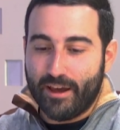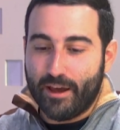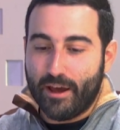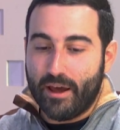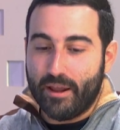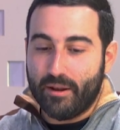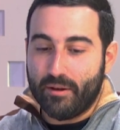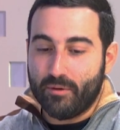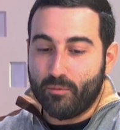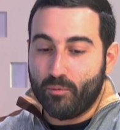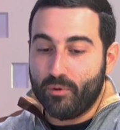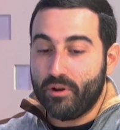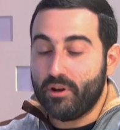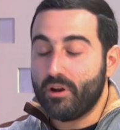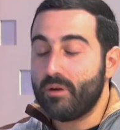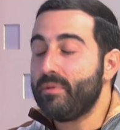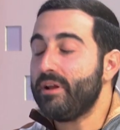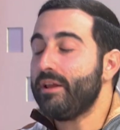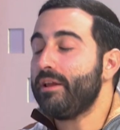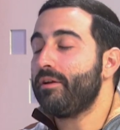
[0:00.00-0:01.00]
And we
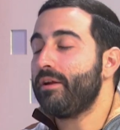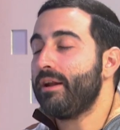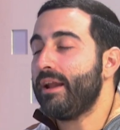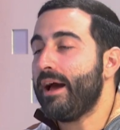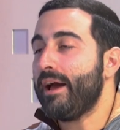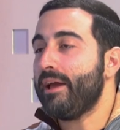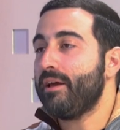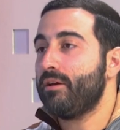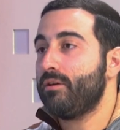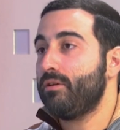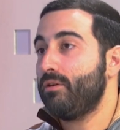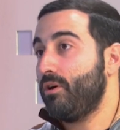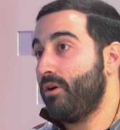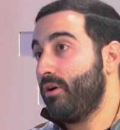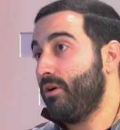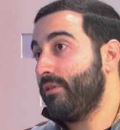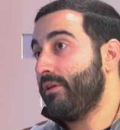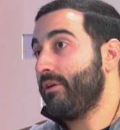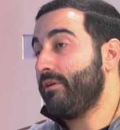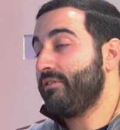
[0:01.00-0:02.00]
normally rely on
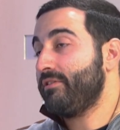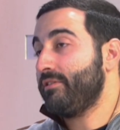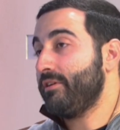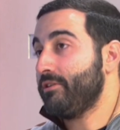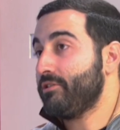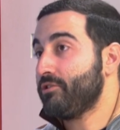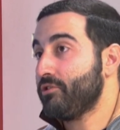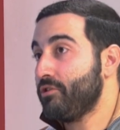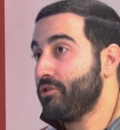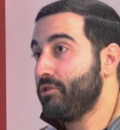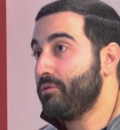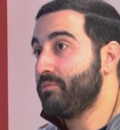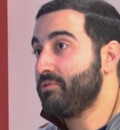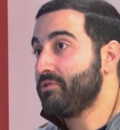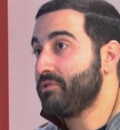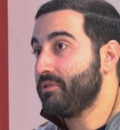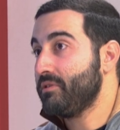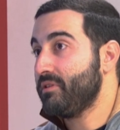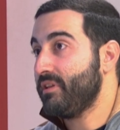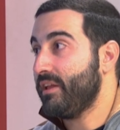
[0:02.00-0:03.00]
other research
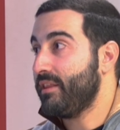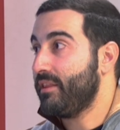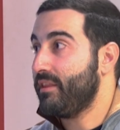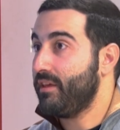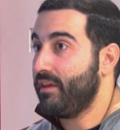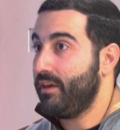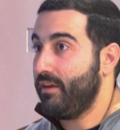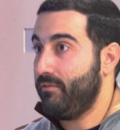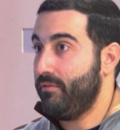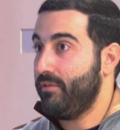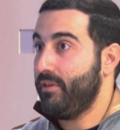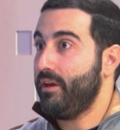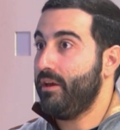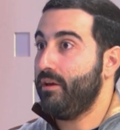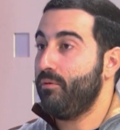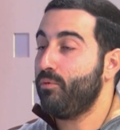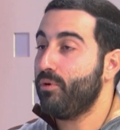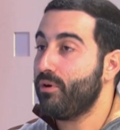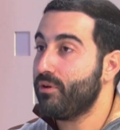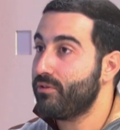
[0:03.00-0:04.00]
groups that if
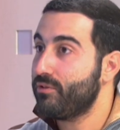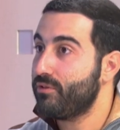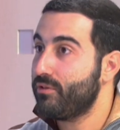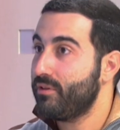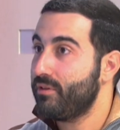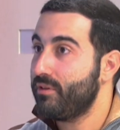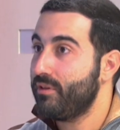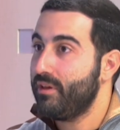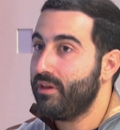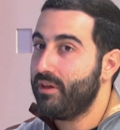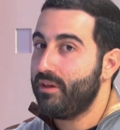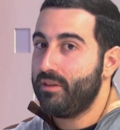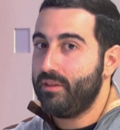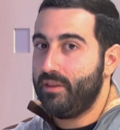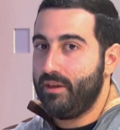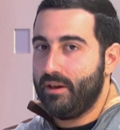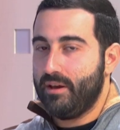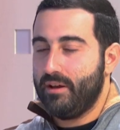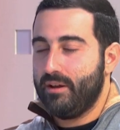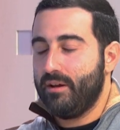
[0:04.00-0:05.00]
they want,
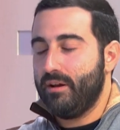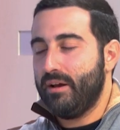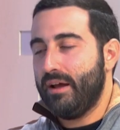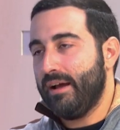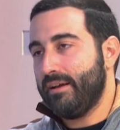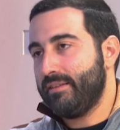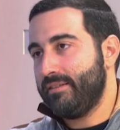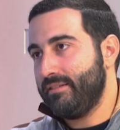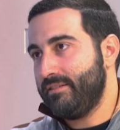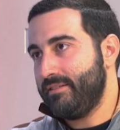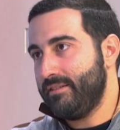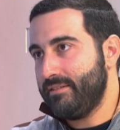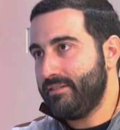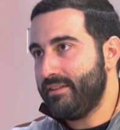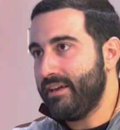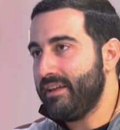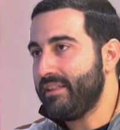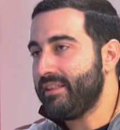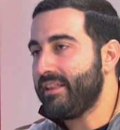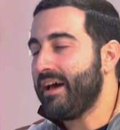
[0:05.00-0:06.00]
they can access this
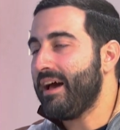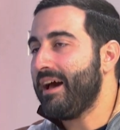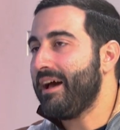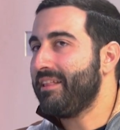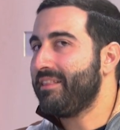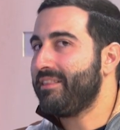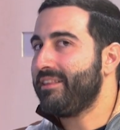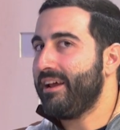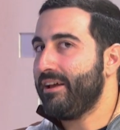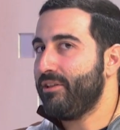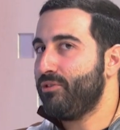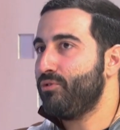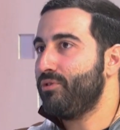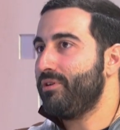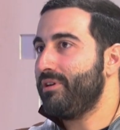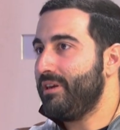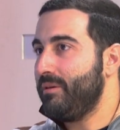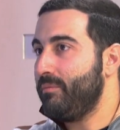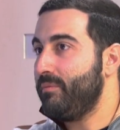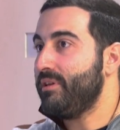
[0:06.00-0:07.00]
data, try to
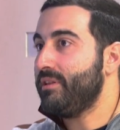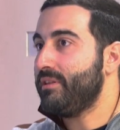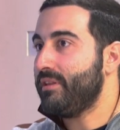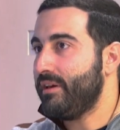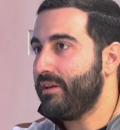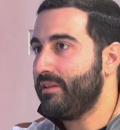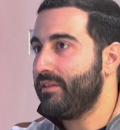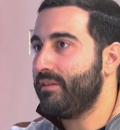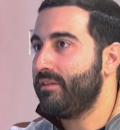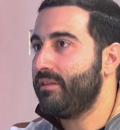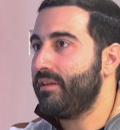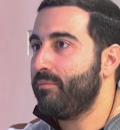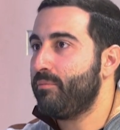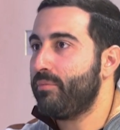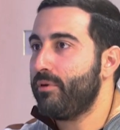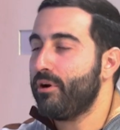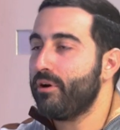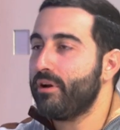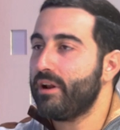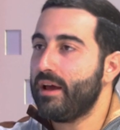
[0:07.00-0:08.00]
imitate the
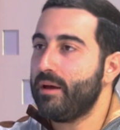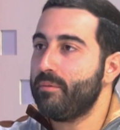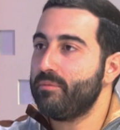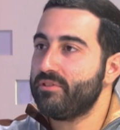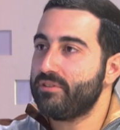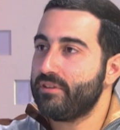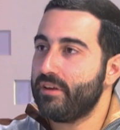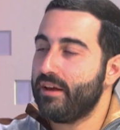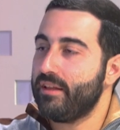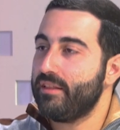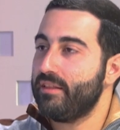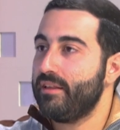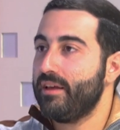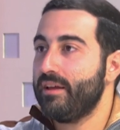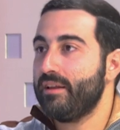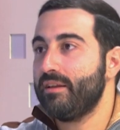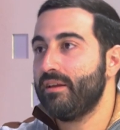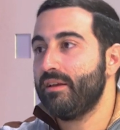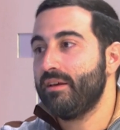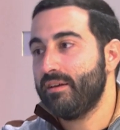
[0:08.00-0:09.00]
programs, and
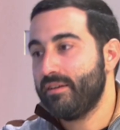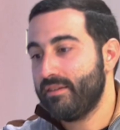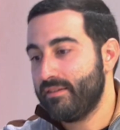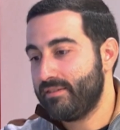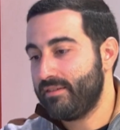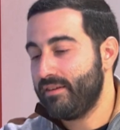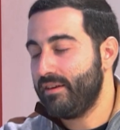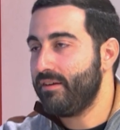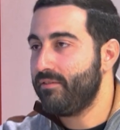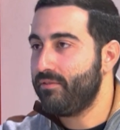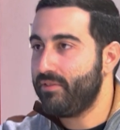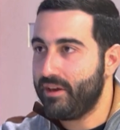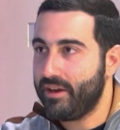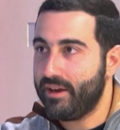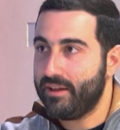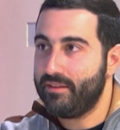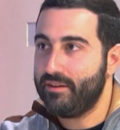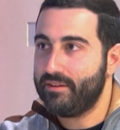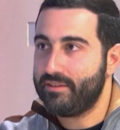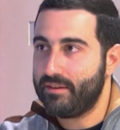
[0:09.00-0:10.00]
then see if they
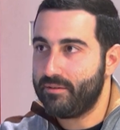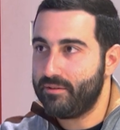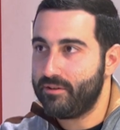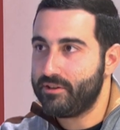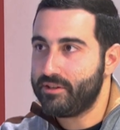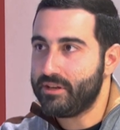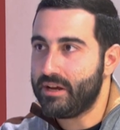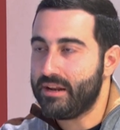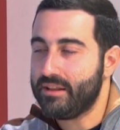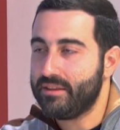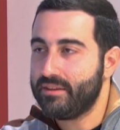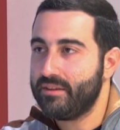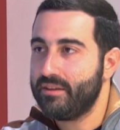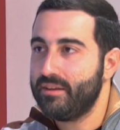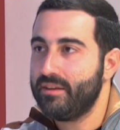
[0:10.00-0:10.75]
get the same result.